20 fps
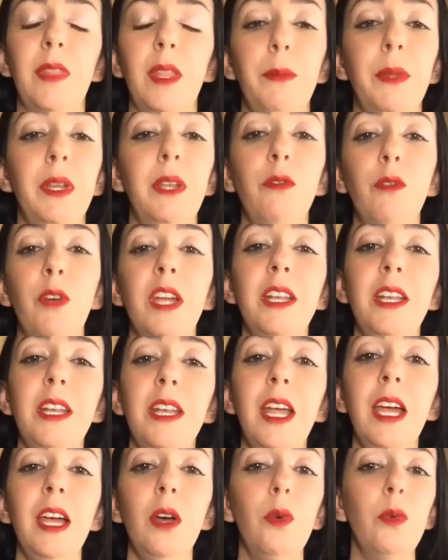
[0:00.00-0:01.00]
But if right
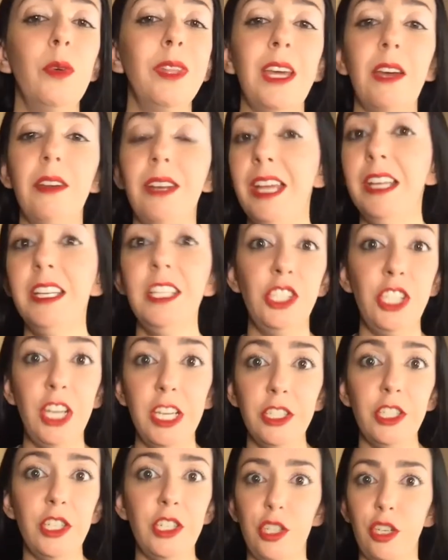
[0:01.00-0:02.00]
now, without any
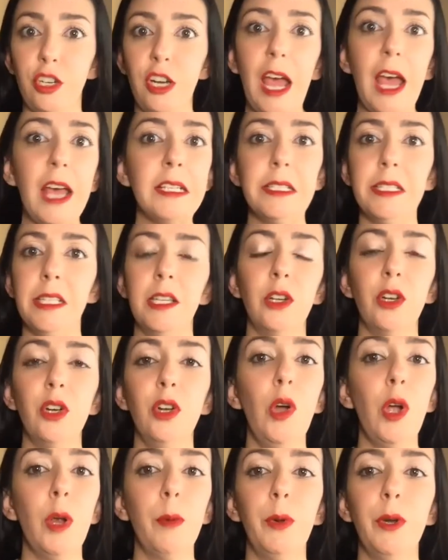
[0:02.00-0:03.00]
changes, you're at
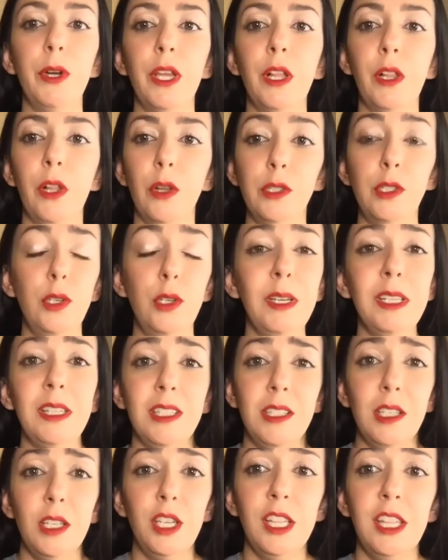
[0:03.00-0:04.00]
zero or pretty close to it,
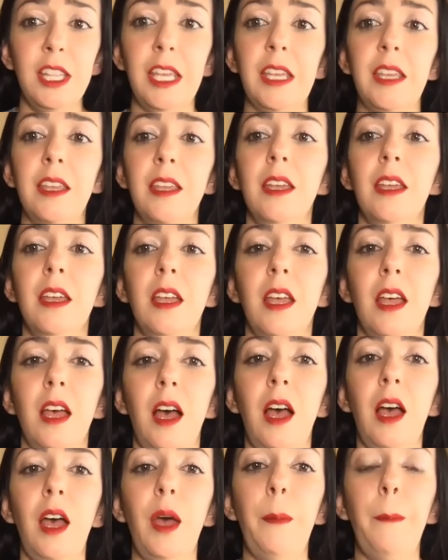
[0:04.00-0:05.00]
that's a good thing.
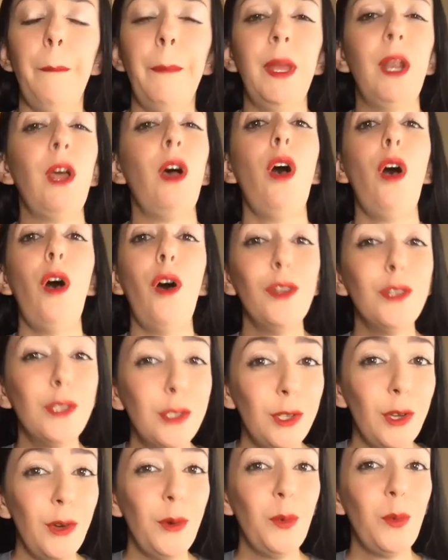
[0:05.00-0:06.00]
But
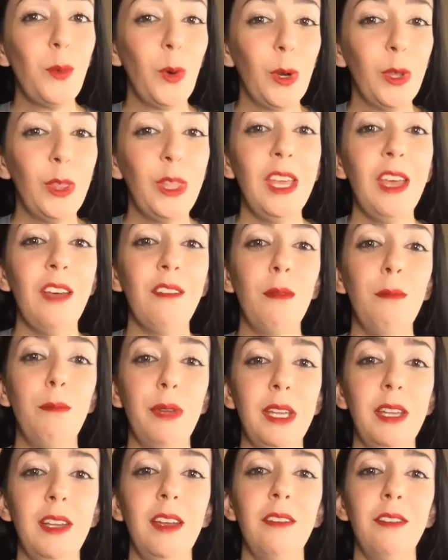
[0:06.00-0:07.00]
also worthy of a
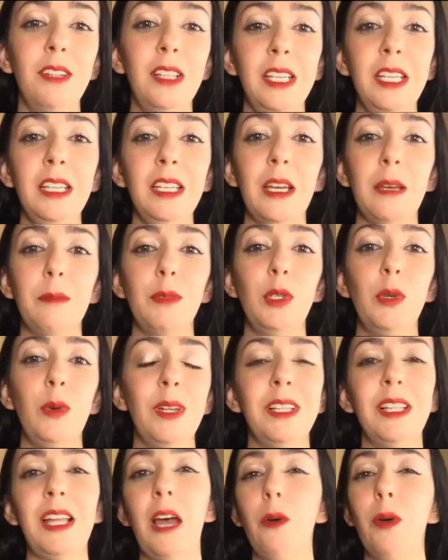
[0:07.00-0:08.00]
bit of cleanup to
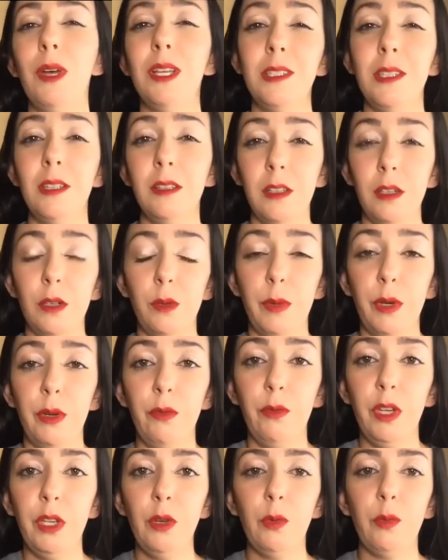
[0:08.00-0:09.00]
allow us a little bit of
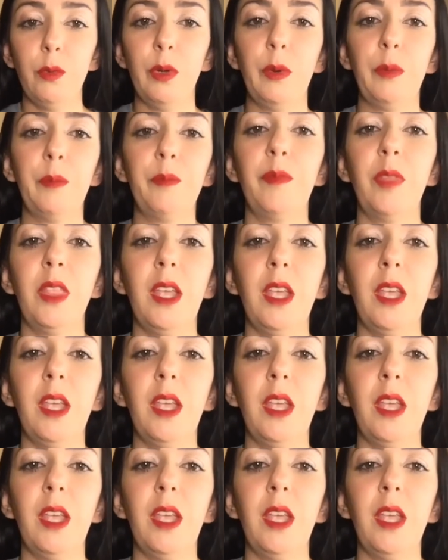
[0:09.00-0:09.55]
wiggle room.